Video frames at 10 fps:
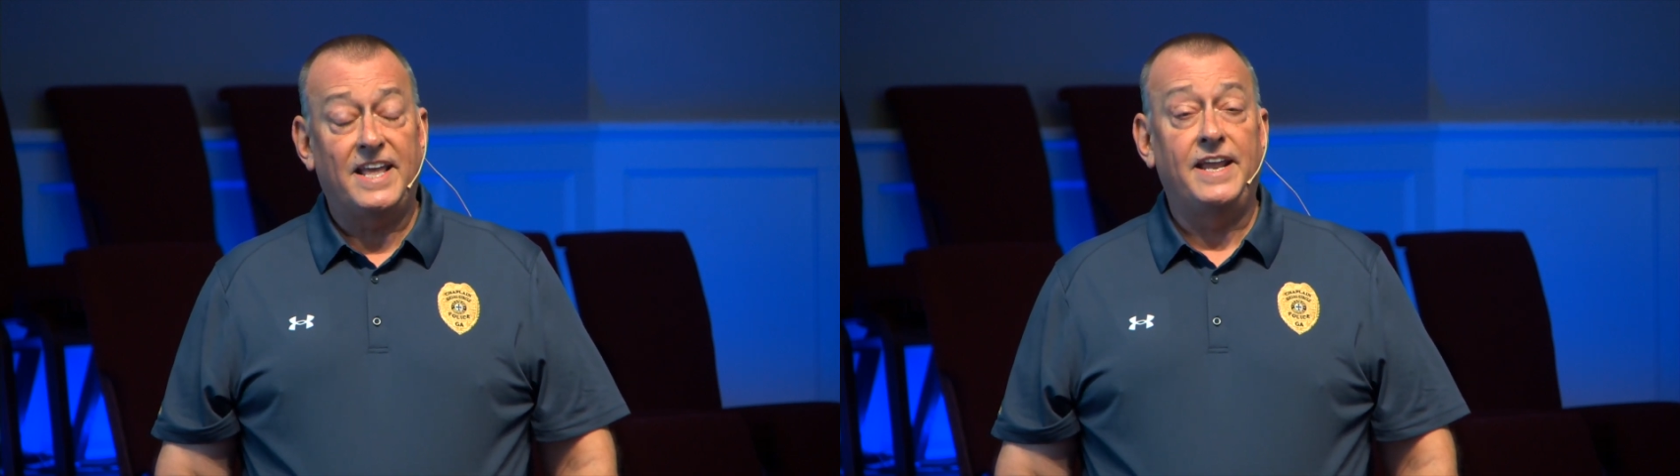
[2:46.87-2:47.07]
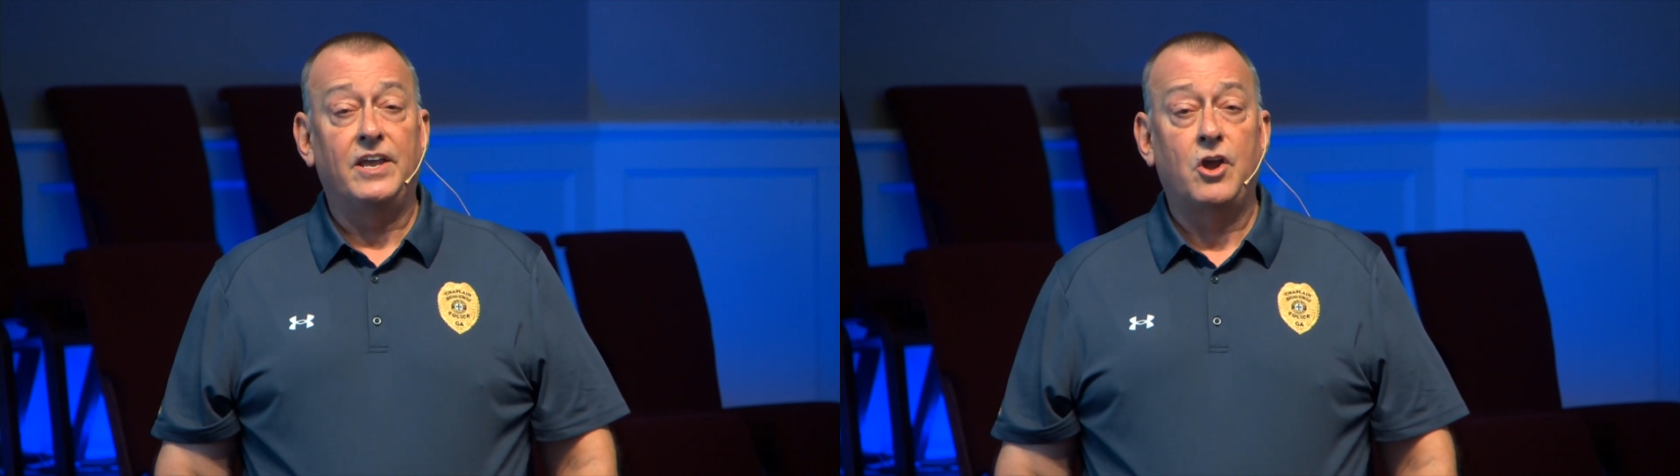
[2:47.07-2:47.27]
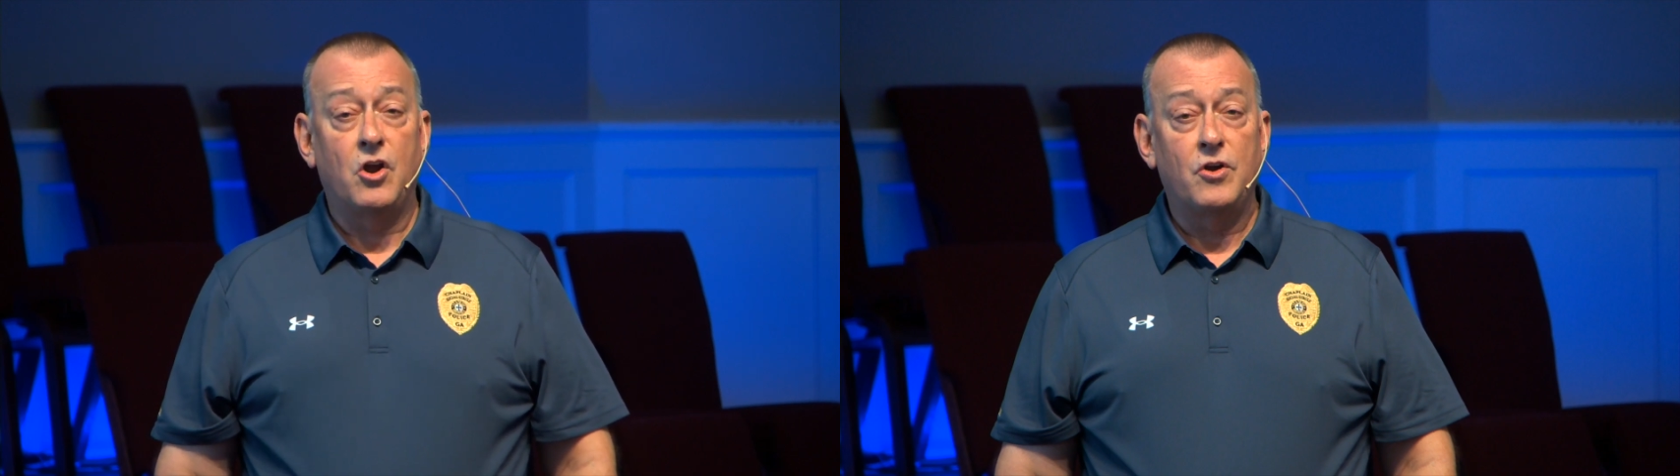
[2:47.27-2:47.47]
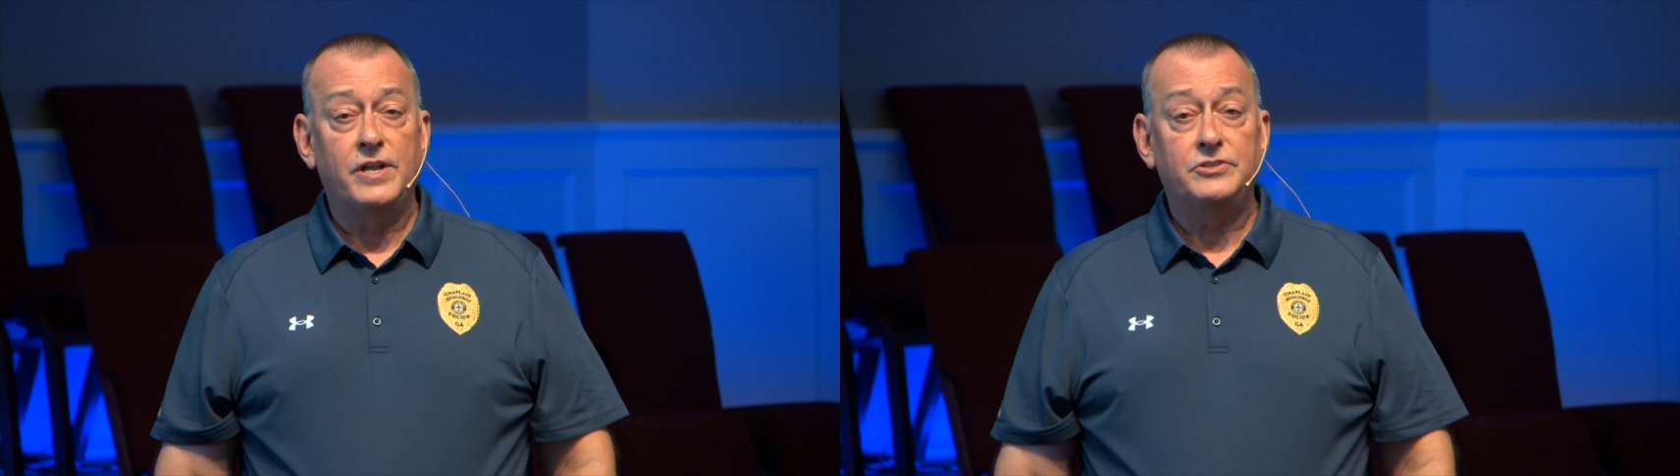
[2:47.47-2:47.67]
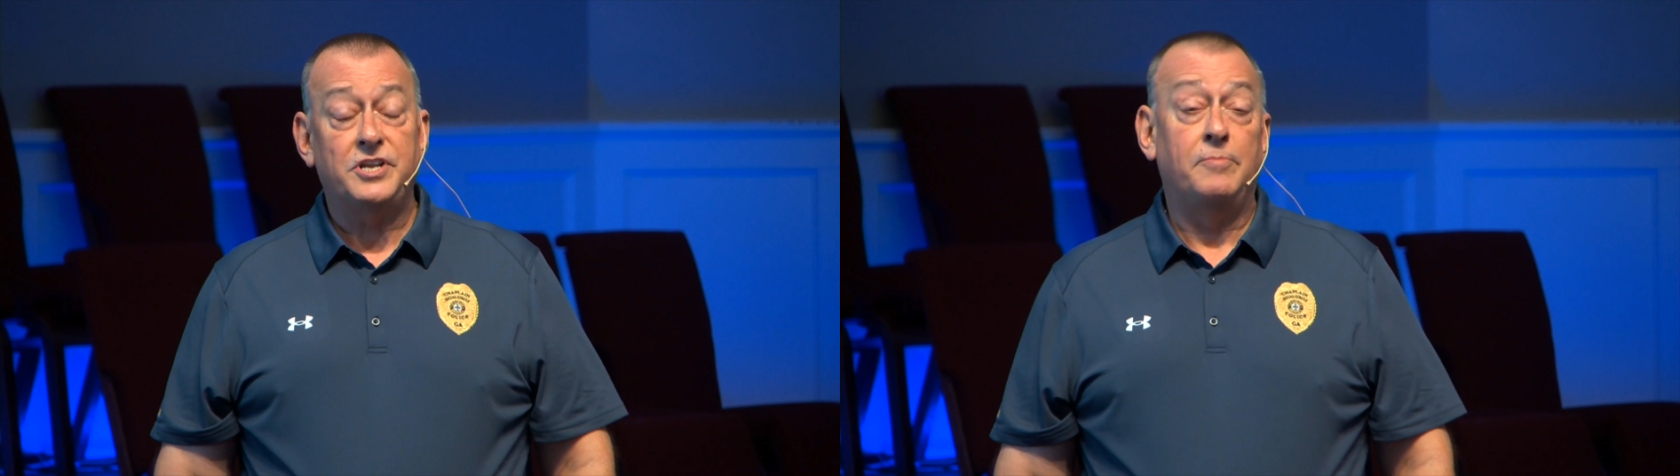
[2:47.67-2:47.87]
and
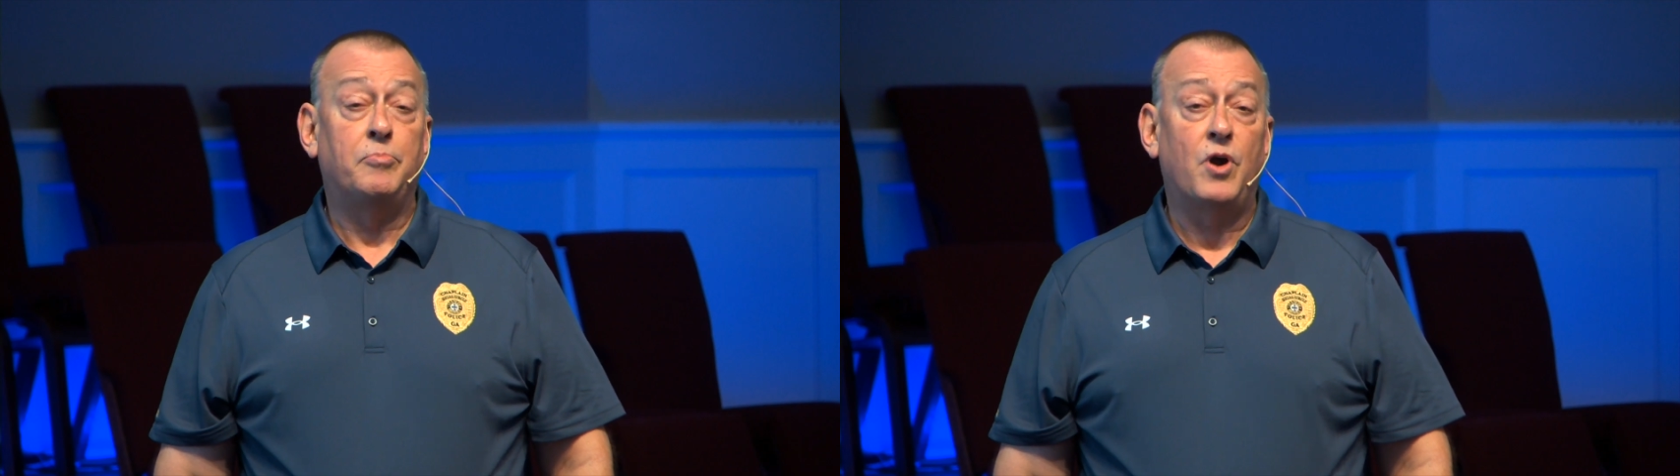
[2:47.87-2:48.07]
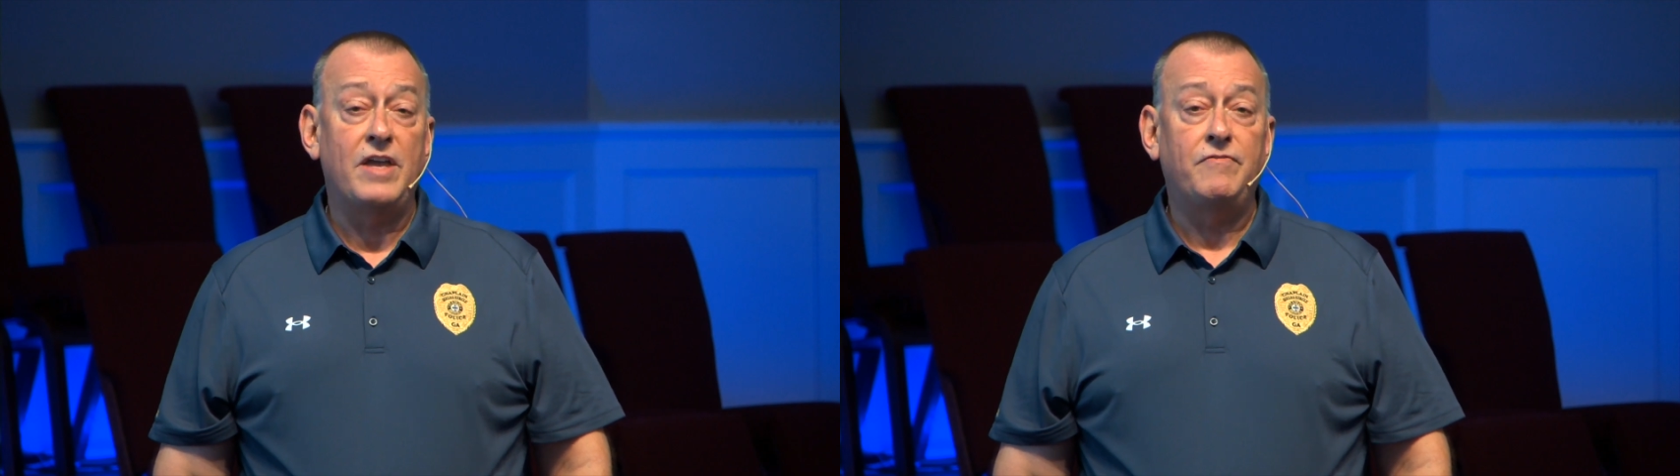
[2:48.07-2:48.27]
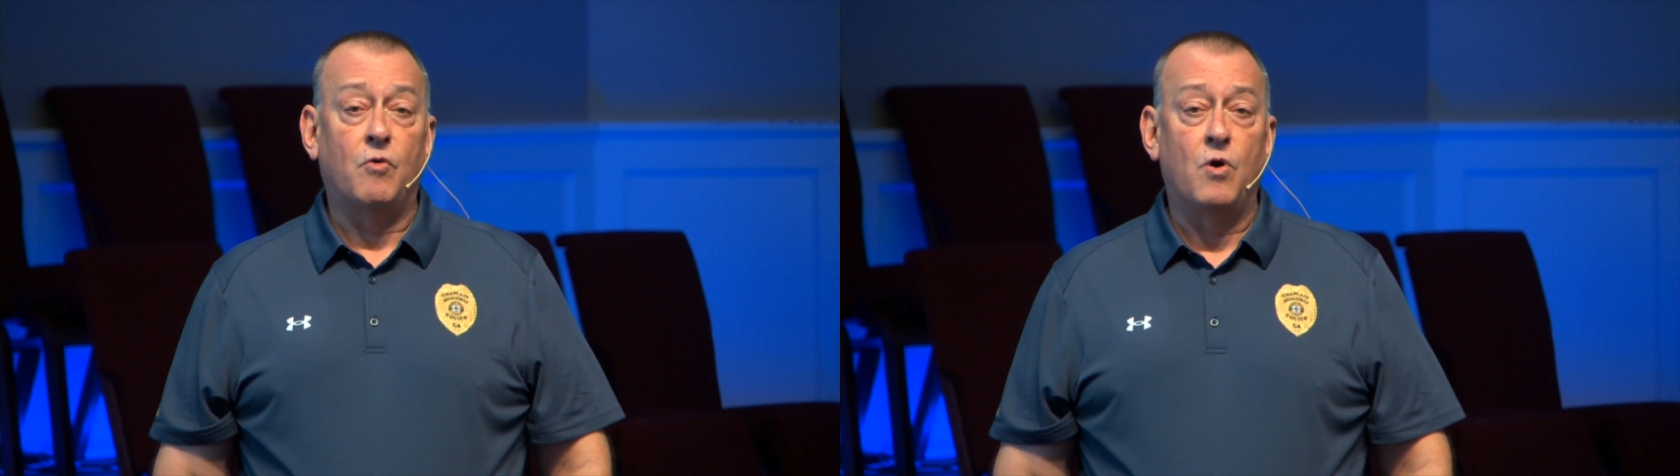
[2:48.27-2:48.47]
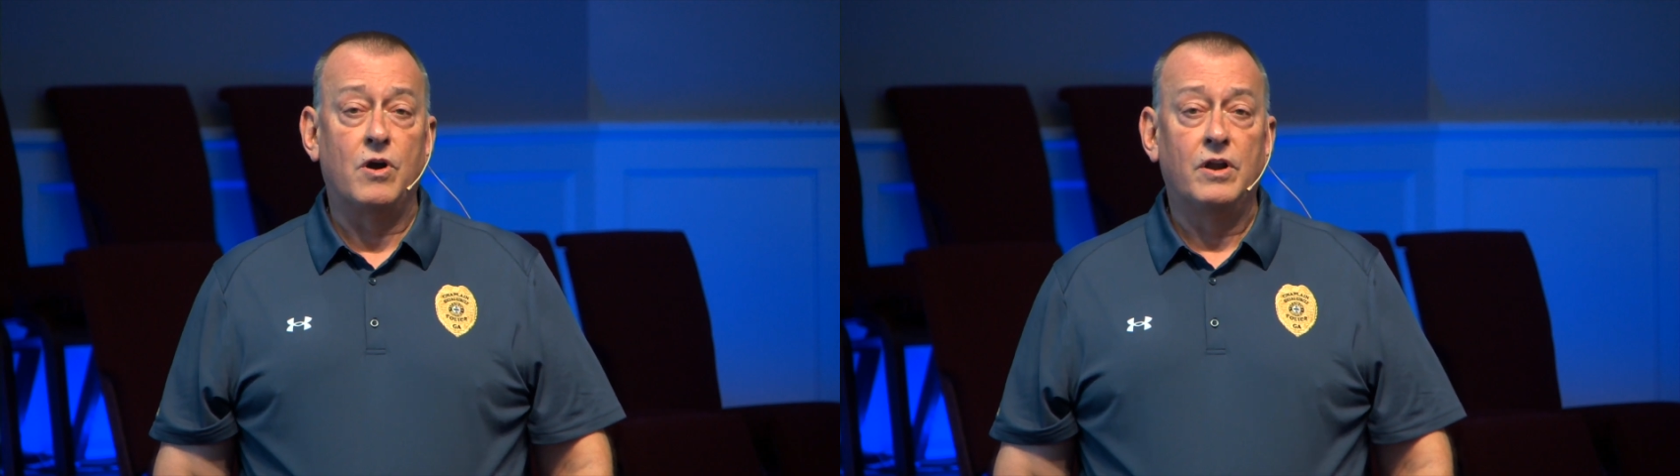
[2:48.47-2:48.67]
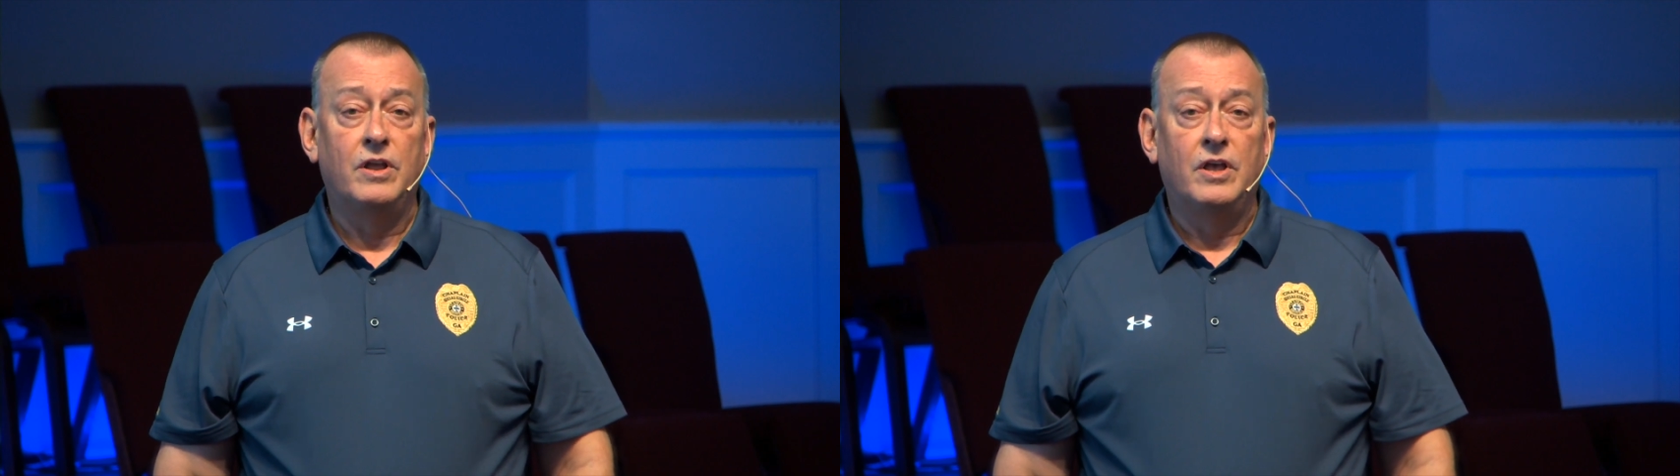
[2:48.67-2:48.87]
encourage and pray for